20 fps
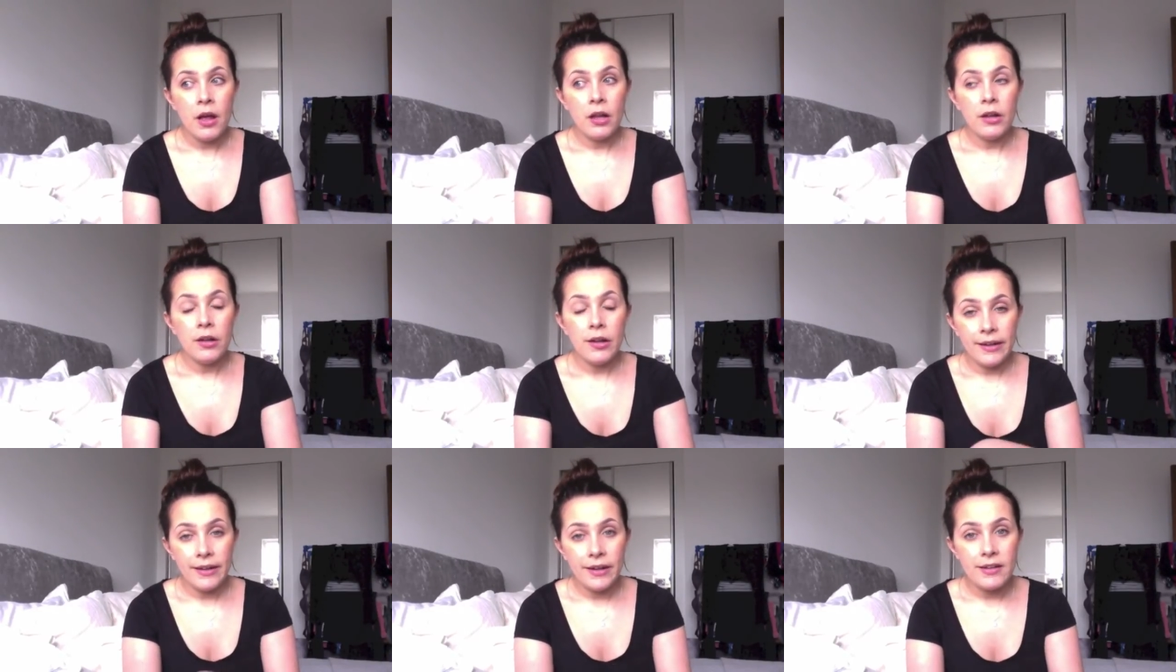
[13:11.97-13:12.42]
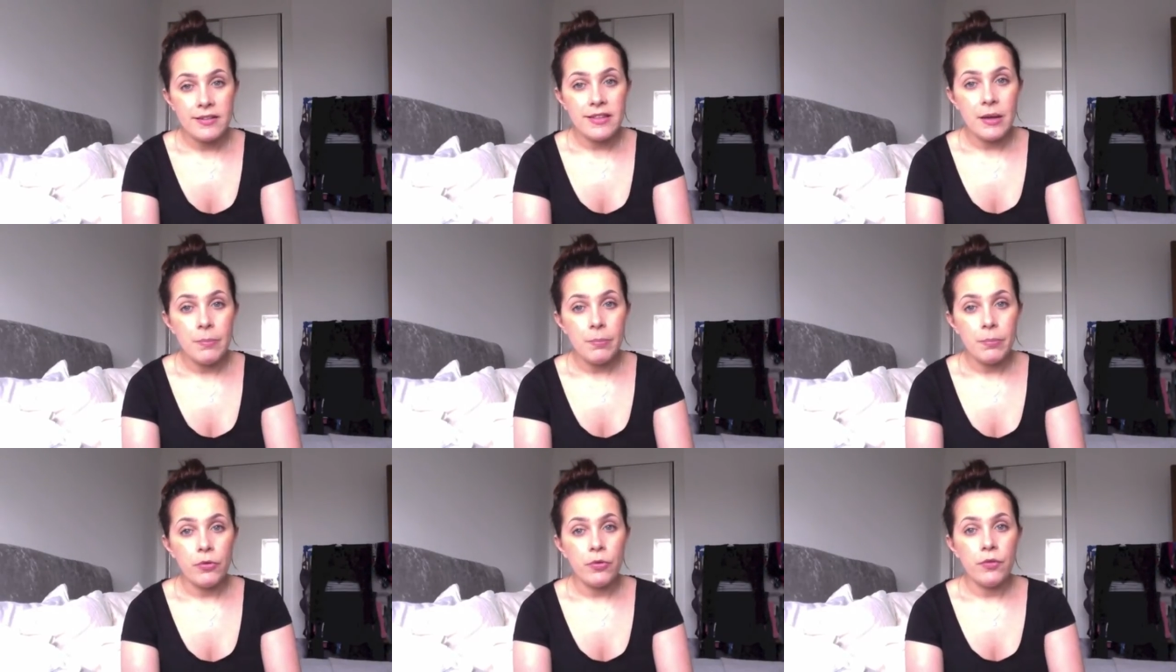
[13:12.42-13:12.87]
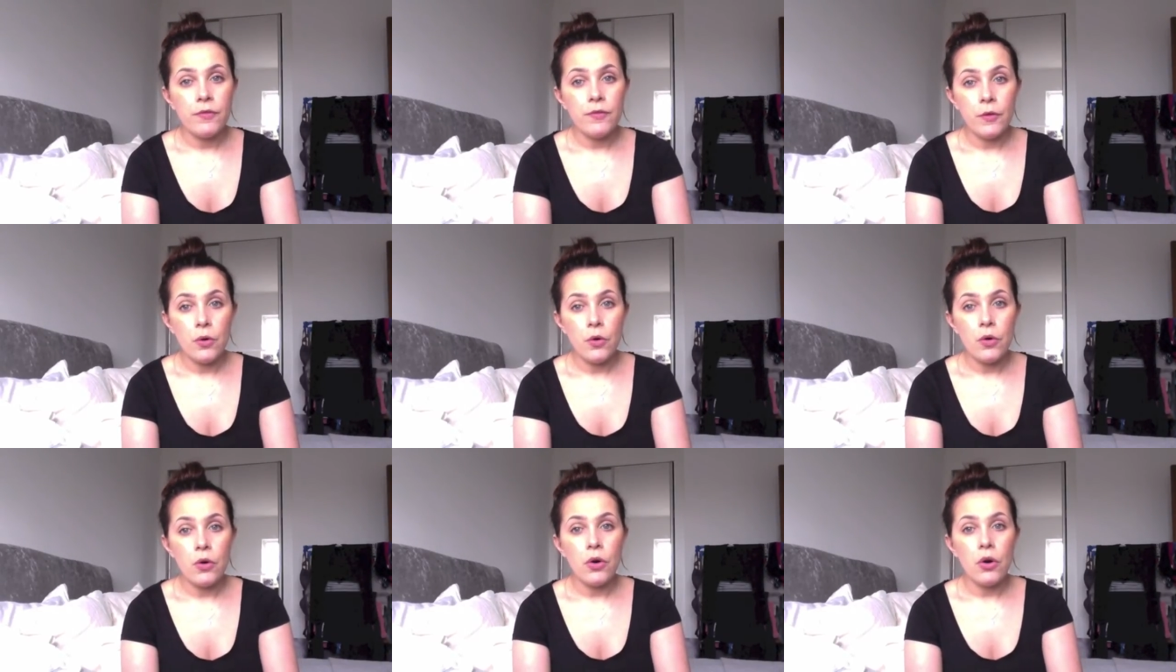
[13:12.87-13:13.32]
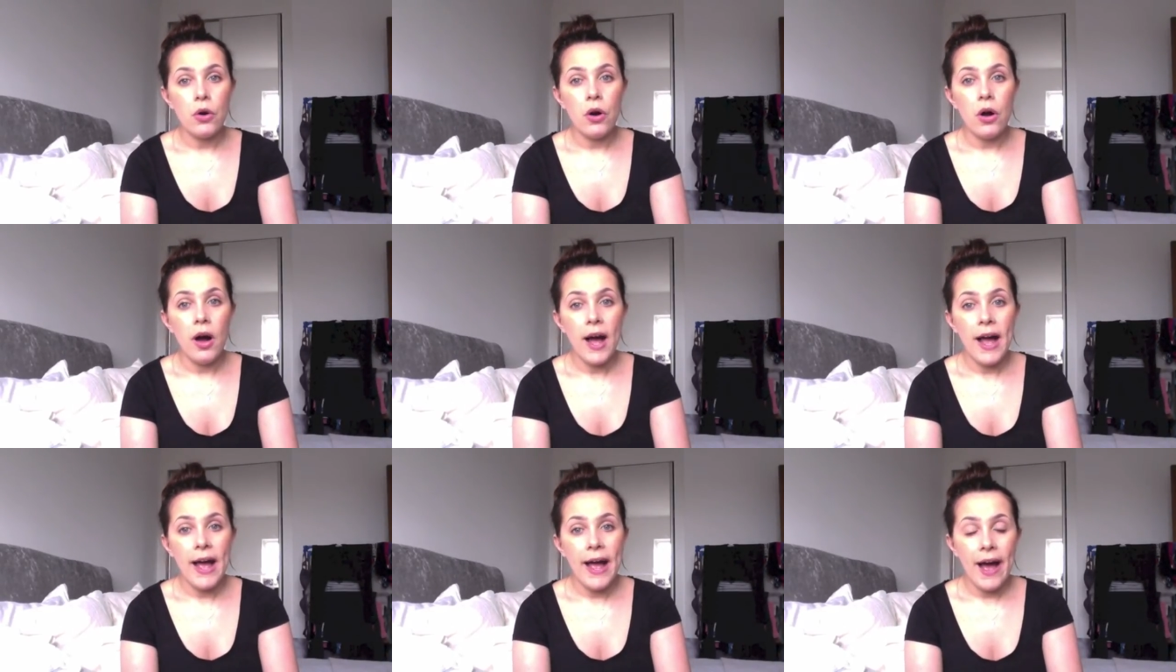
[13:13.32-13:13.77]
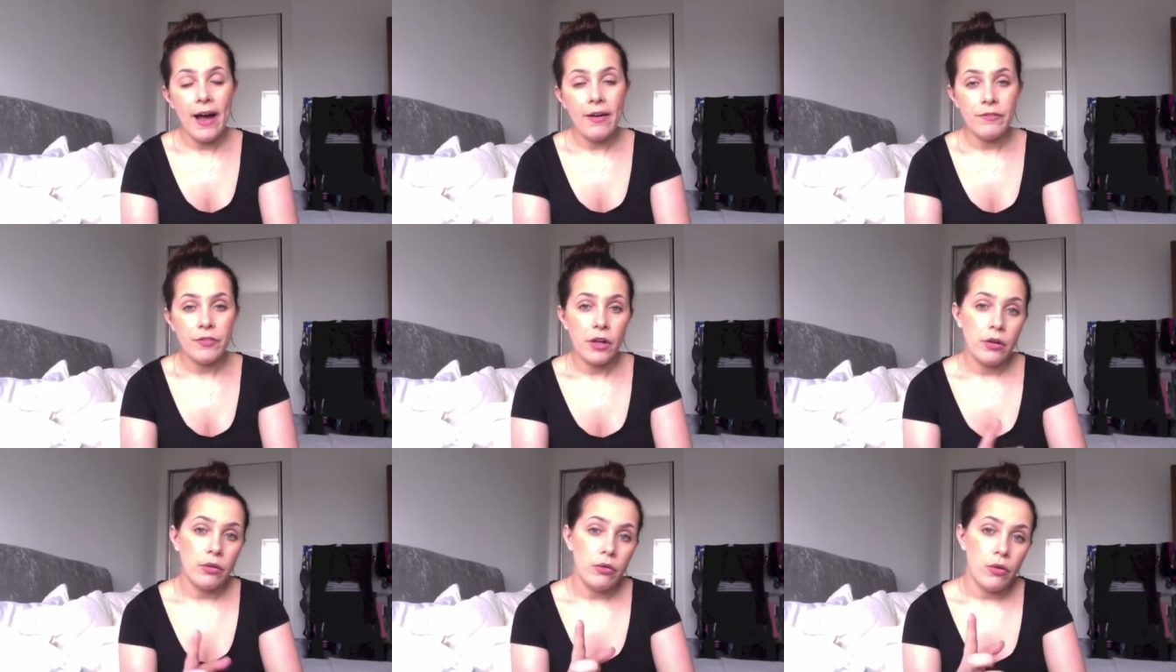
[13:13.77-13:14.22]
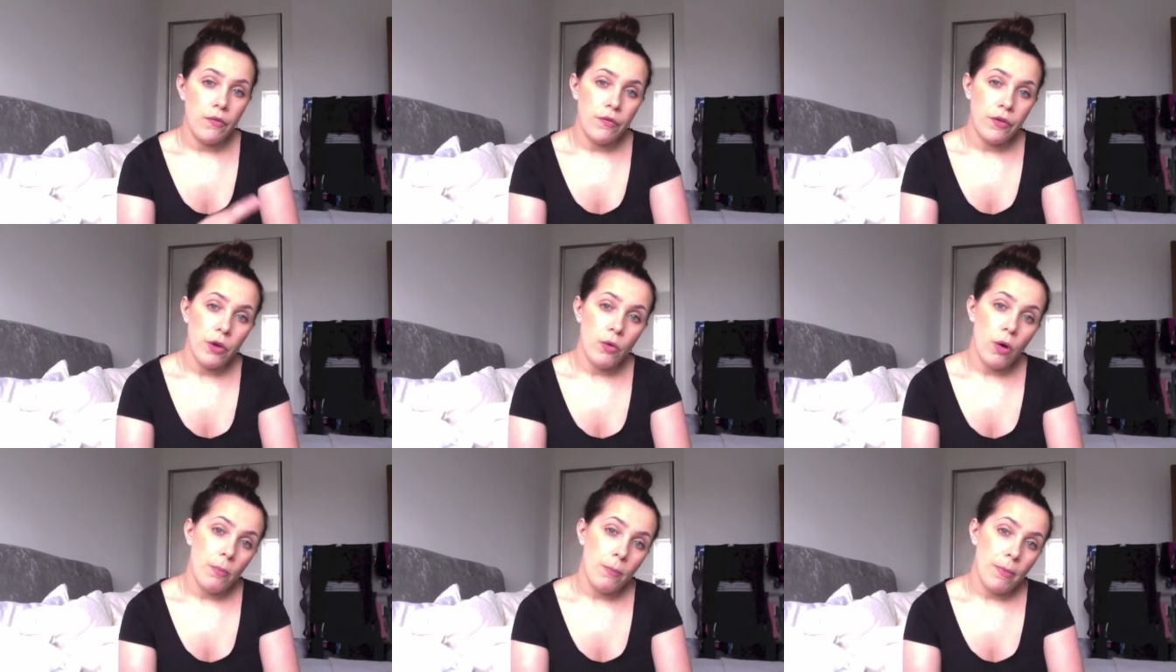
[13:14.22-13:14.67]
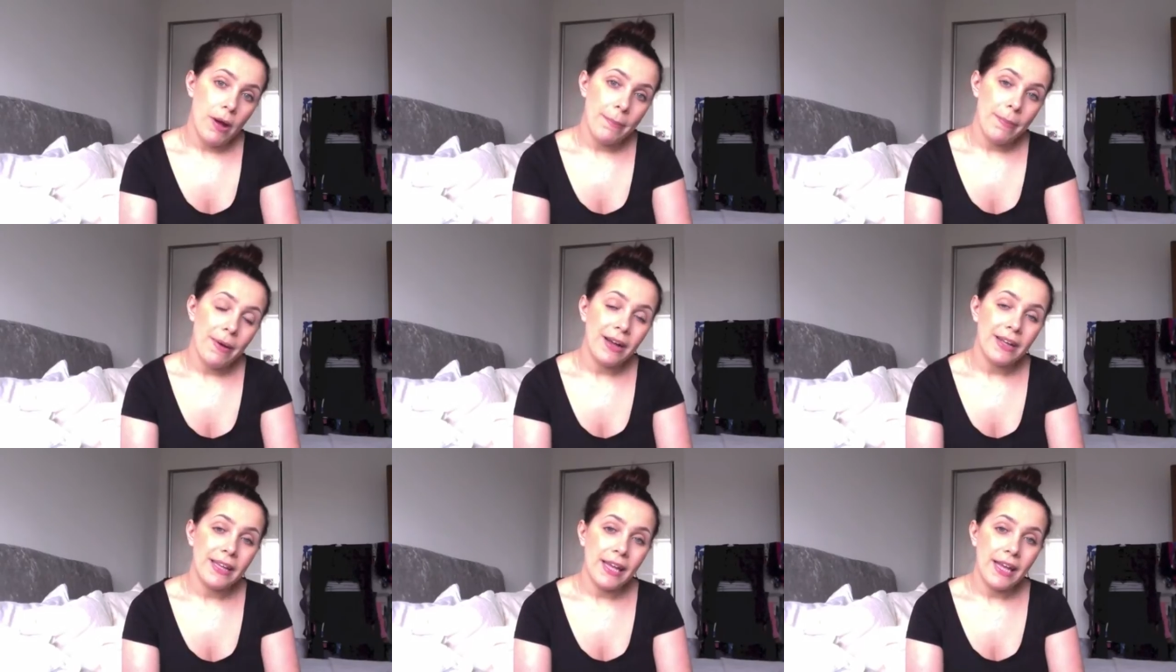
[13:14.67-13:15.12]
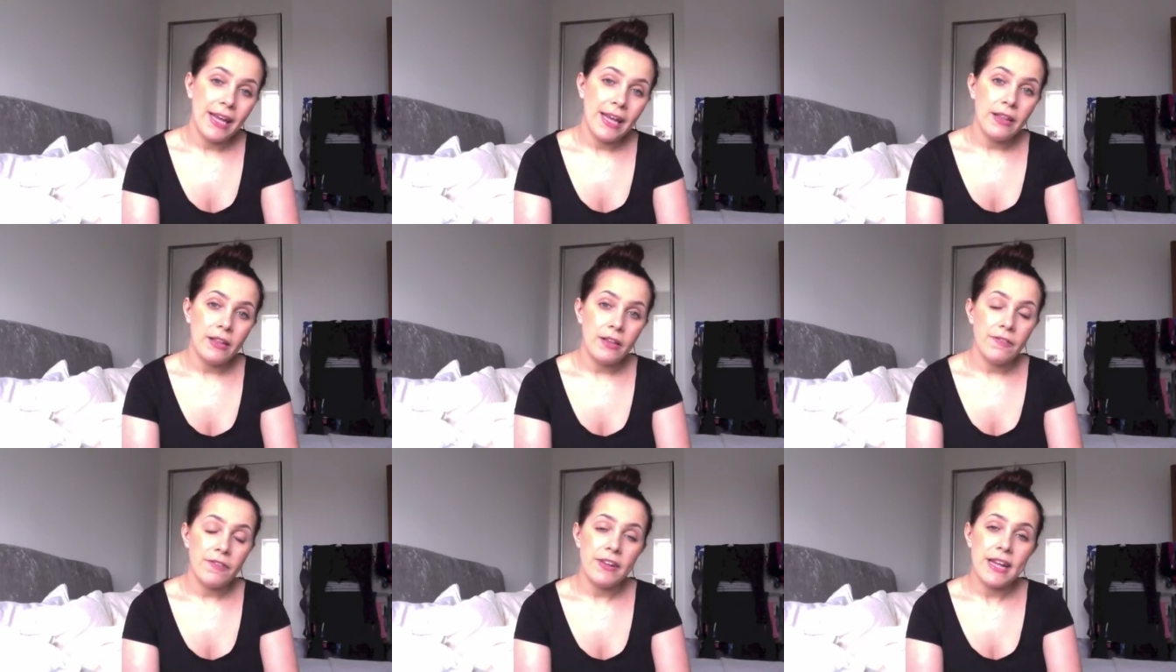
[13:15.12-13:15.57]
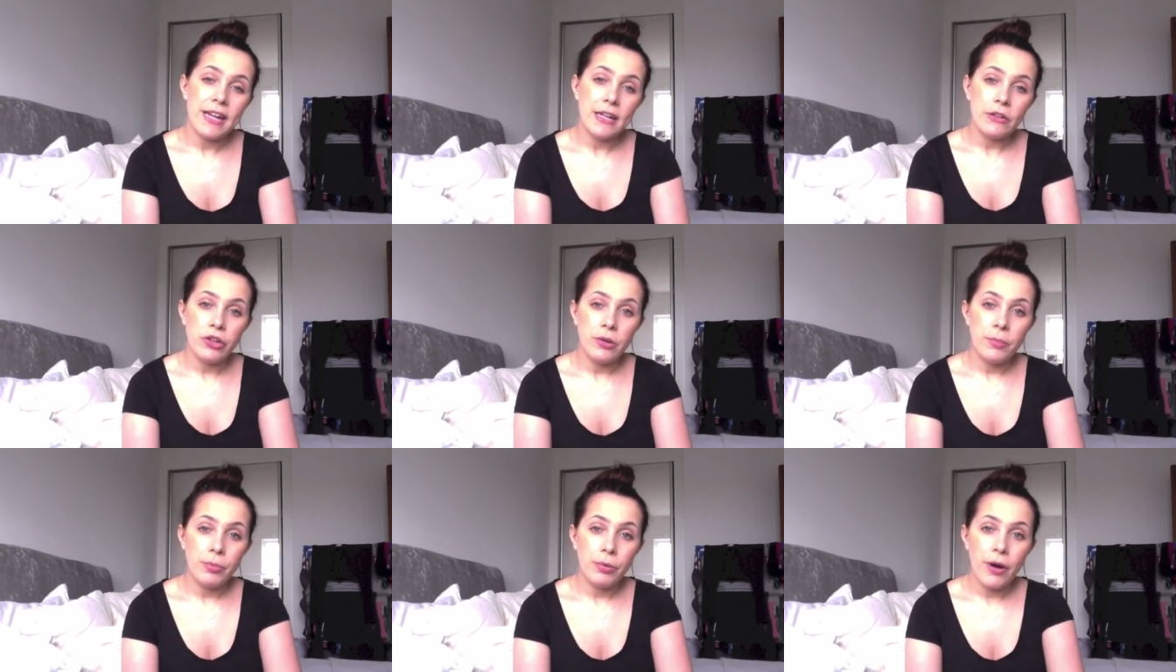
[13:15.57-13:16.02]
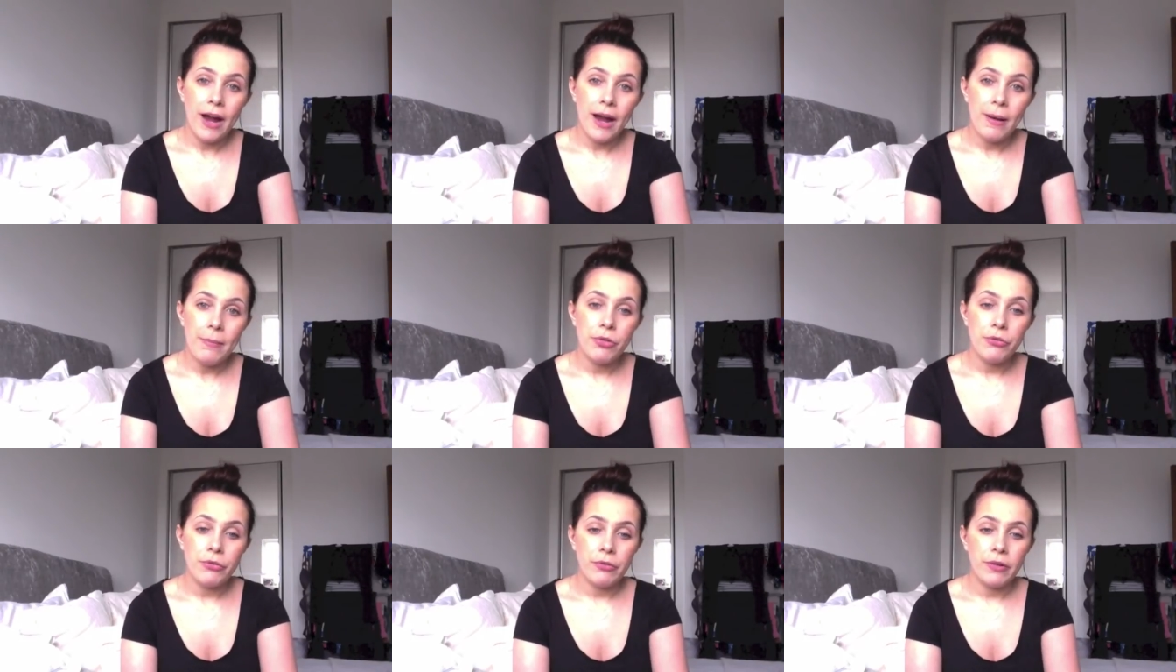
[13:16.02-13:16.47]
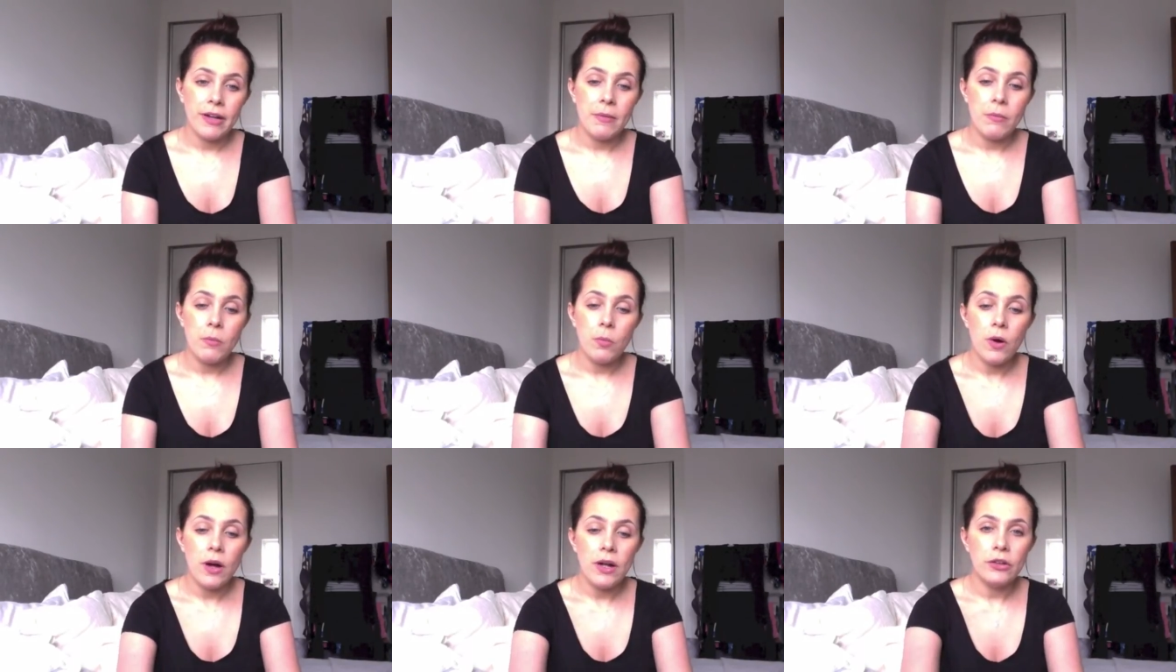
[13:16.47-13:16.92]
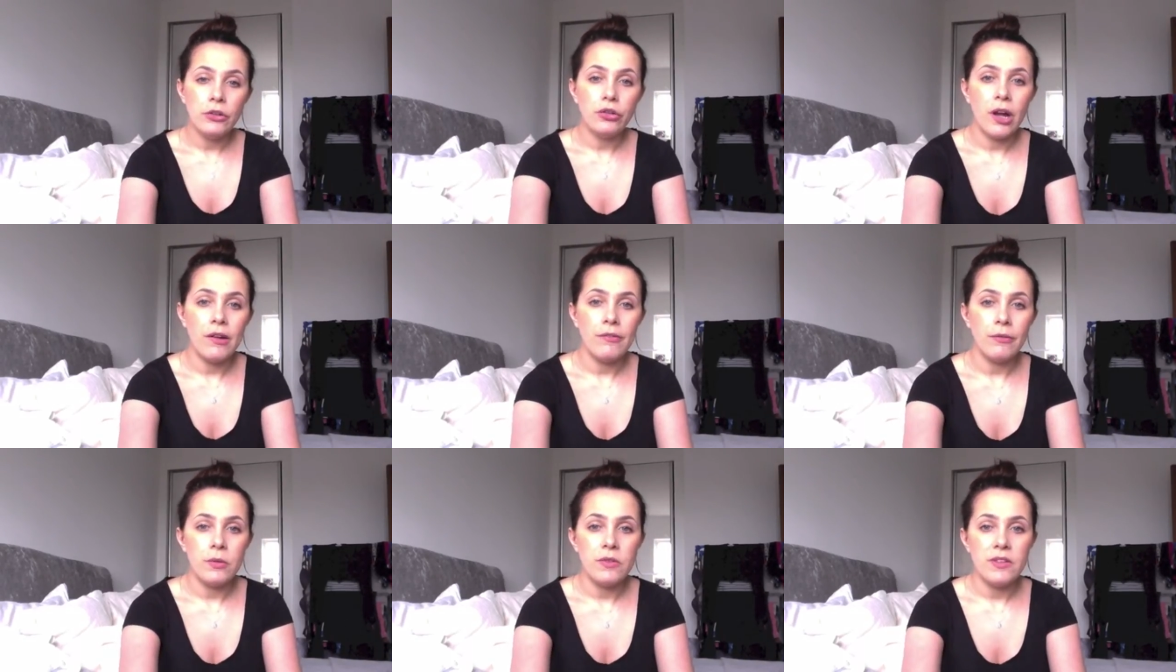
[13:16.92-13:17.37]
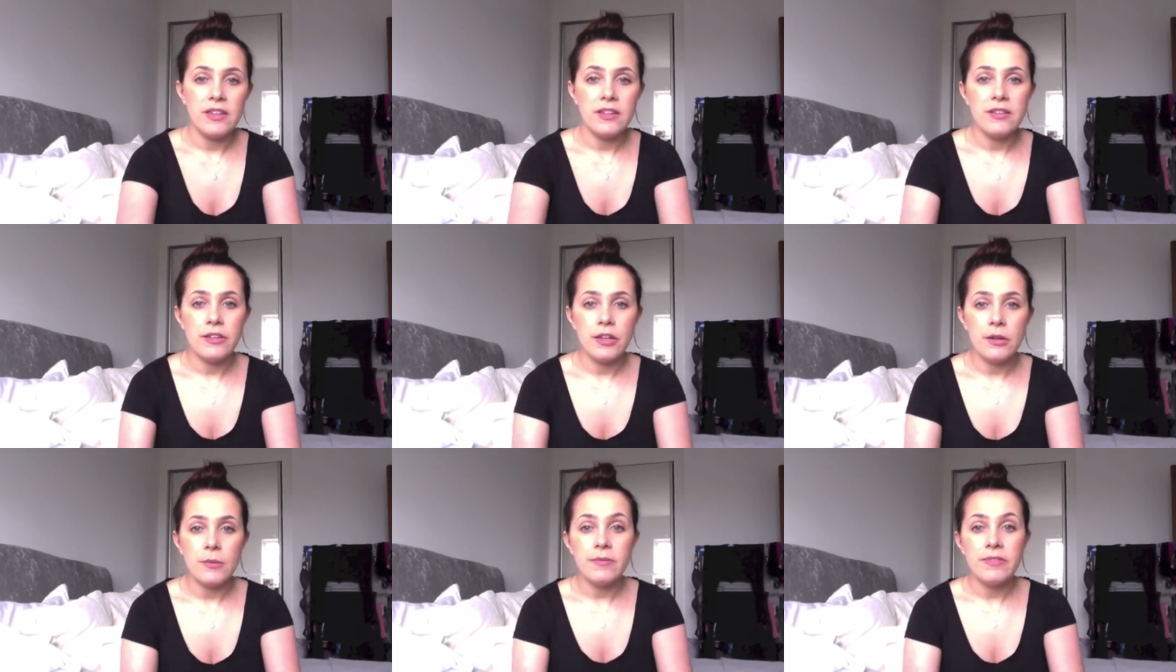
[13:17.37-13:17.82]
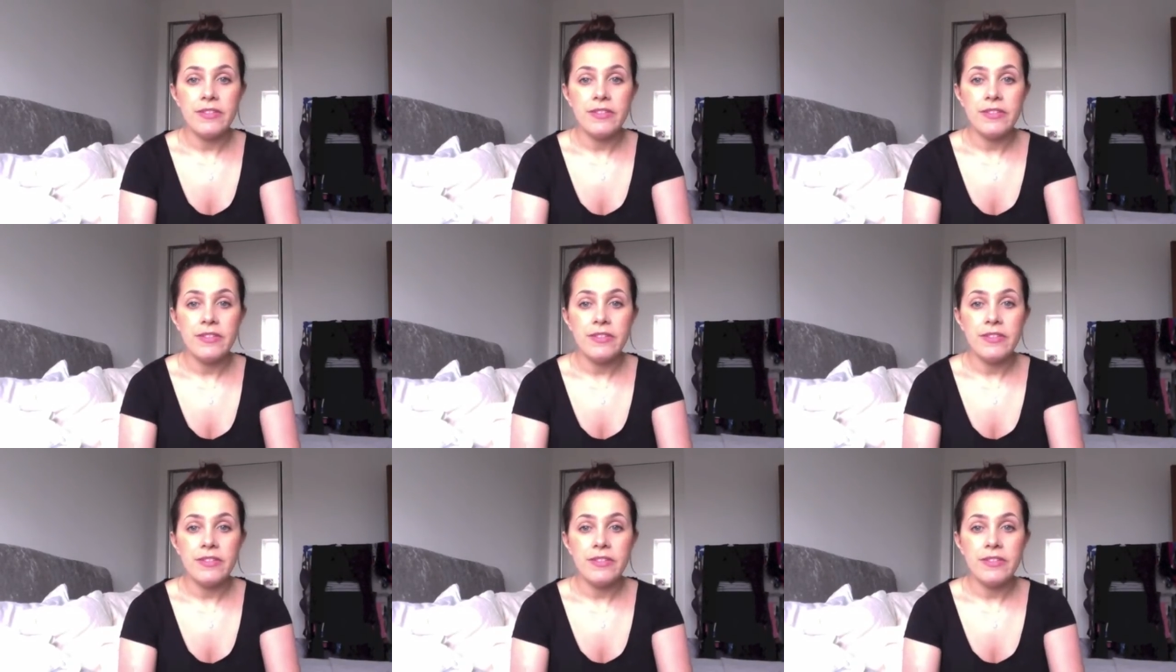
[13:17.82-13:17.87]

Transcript: Like I said before, I have done a review on my buggy, the Venicci Pram 3-in-1 travel system.